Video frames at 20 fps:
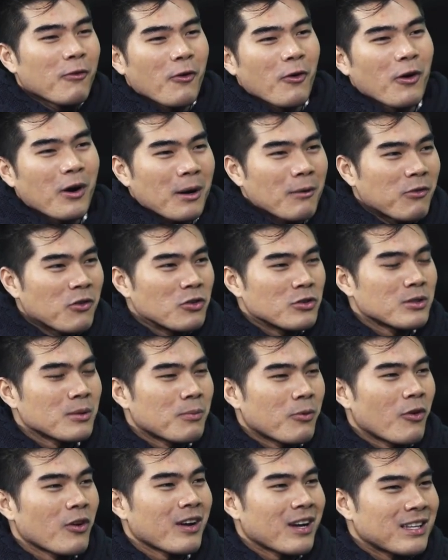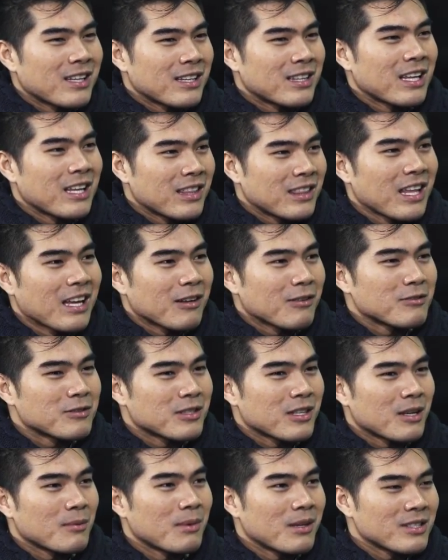for a future point guard that they think
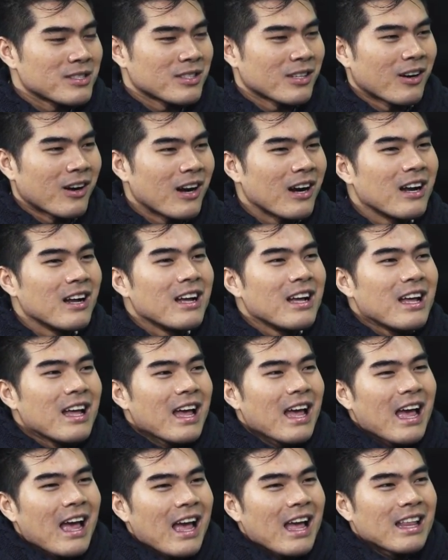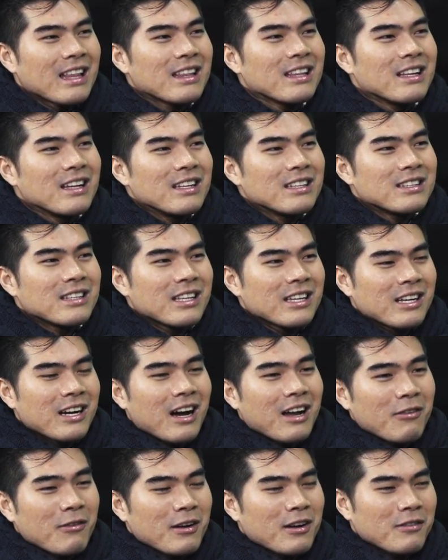was going to be a star, and they
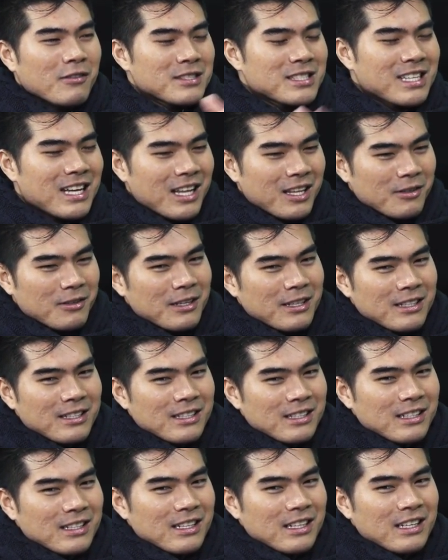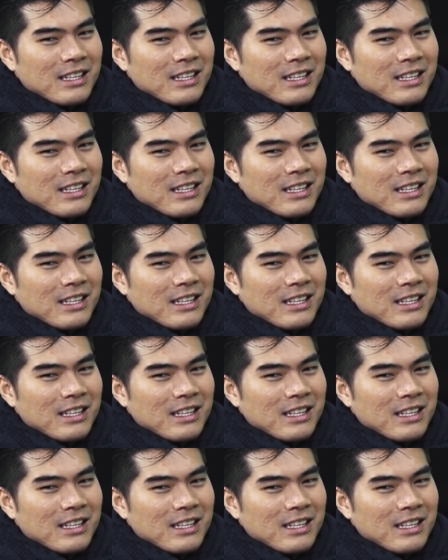got rid of a salary